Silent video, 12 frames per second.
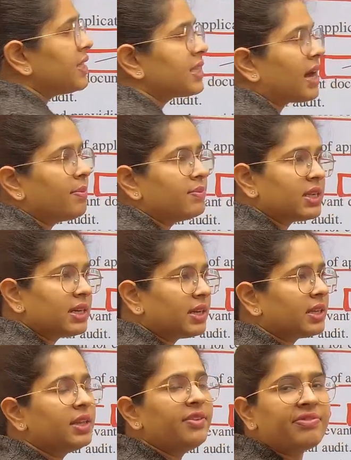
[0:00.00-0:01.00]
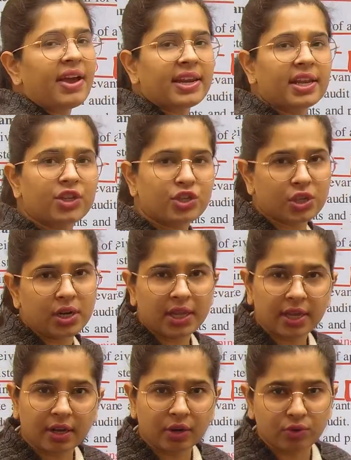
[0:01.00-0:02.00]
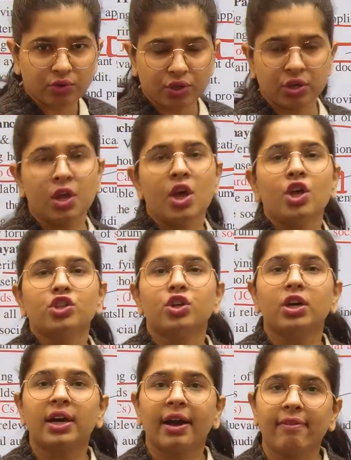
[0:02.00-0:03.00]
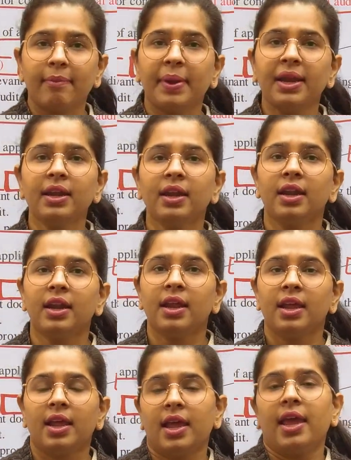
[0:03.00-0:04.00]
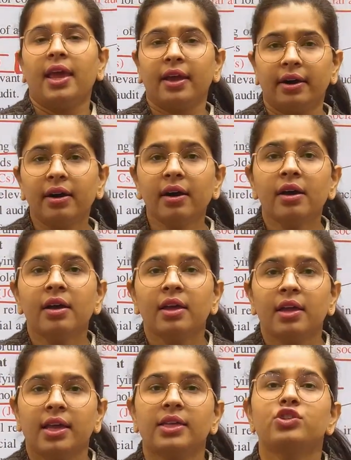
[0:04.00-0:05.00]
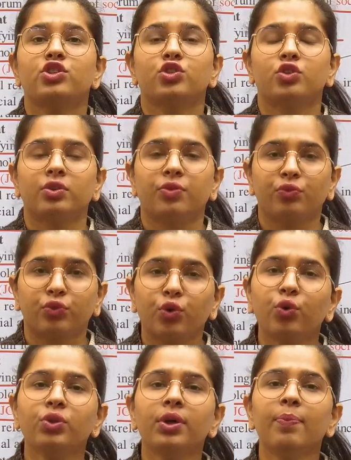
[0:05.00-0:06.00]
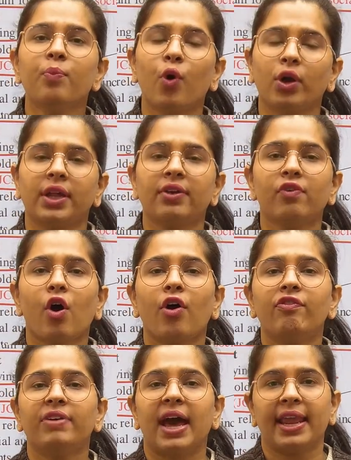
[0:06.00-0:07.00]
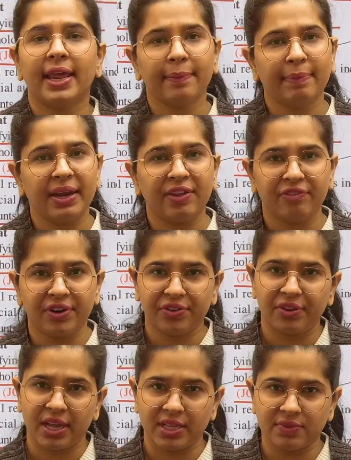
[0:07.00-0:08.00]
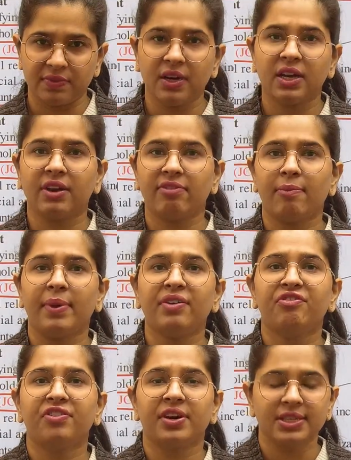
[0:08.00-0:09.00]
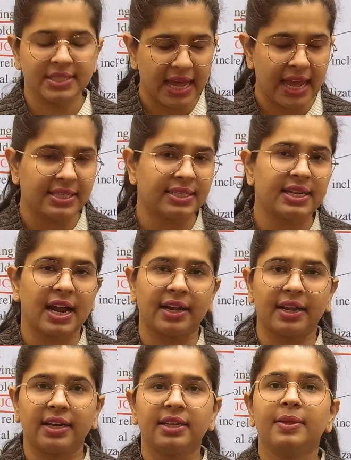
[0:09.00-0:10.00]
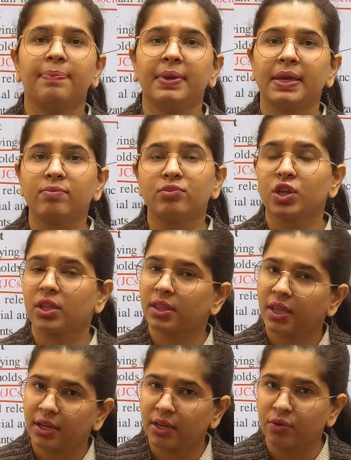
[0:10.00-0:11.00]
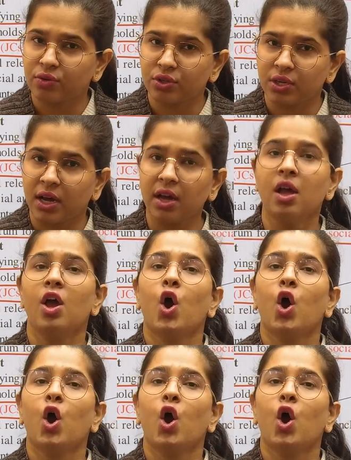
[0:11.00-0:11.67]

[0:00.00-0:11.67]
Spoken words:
this comes under the financial inclusion. So government here is through the motive of direct benefit transfer. Government first has started the PM Jan Dhan Yojana,